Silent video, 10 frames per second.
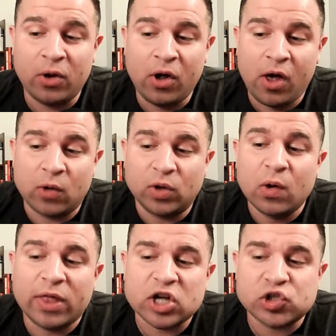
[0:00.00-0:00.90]
And really what
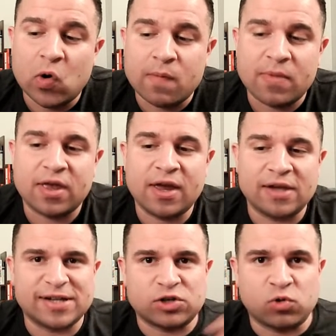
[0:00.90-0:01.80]
that's showing me is
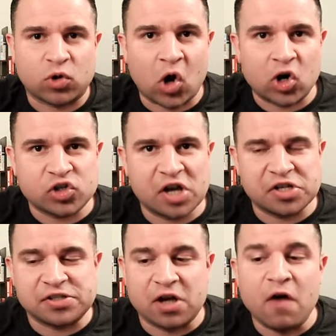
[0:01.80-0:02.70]
actual cart size
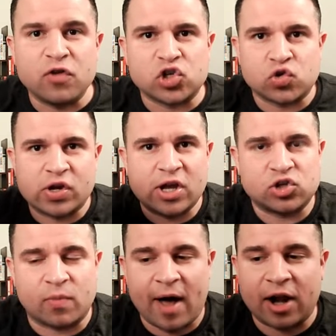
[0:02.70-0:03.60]
itself is shrinking
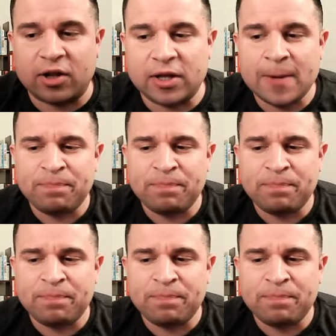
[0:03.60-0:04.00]
dramatically.